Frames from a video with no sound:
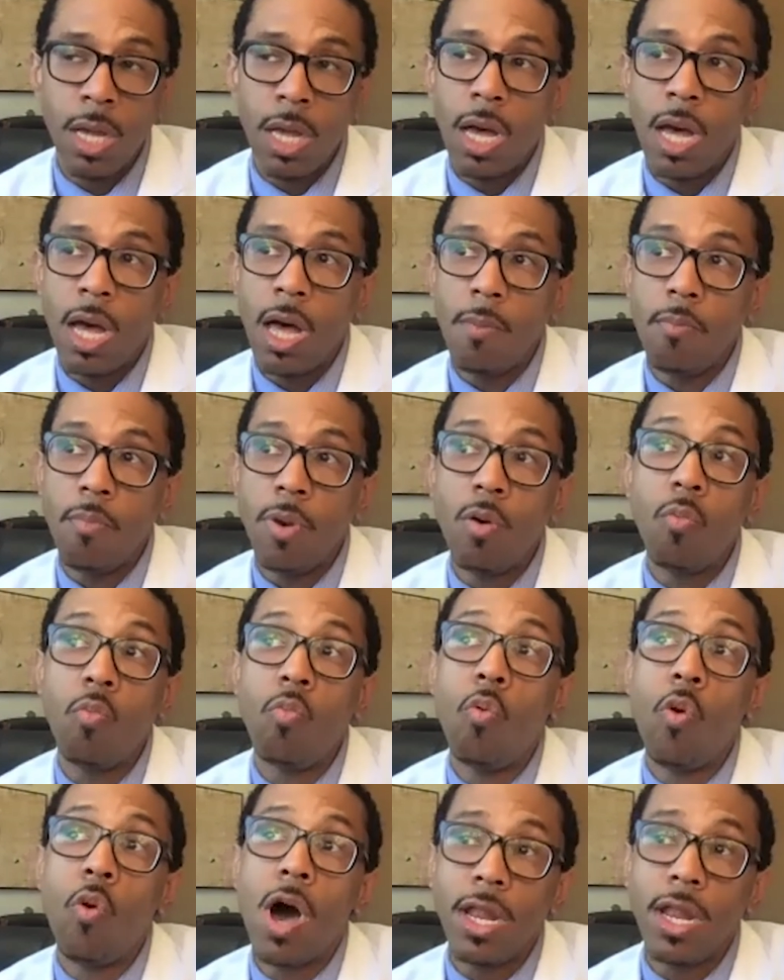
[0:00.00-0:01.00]
But
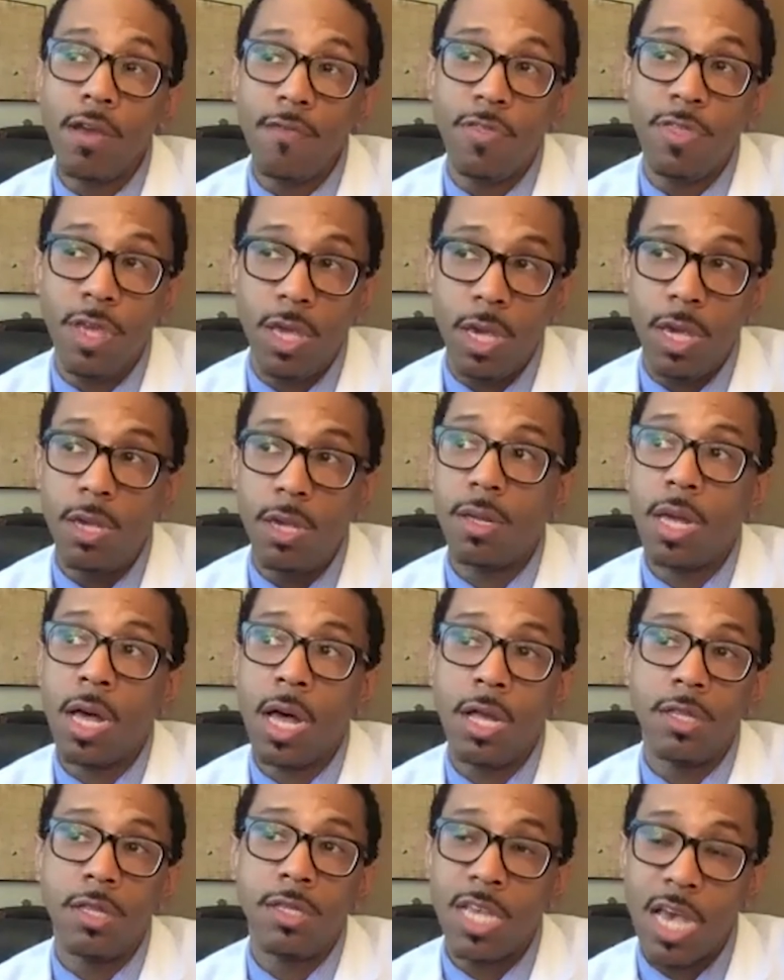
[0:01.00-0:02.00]
one of the
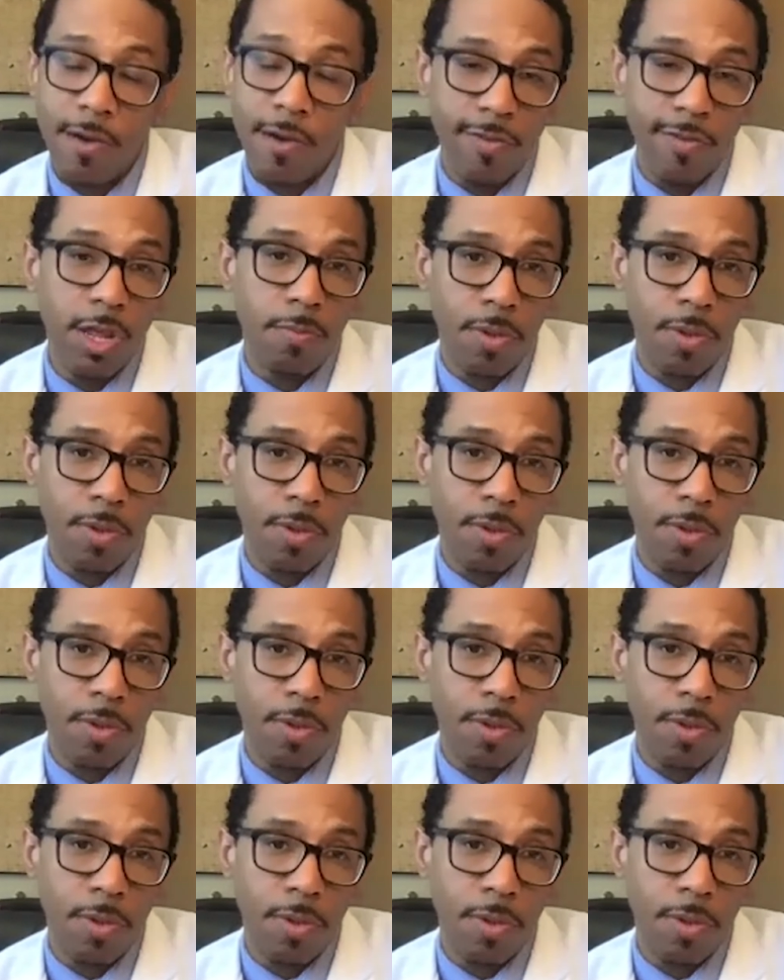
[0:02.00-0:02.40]
definite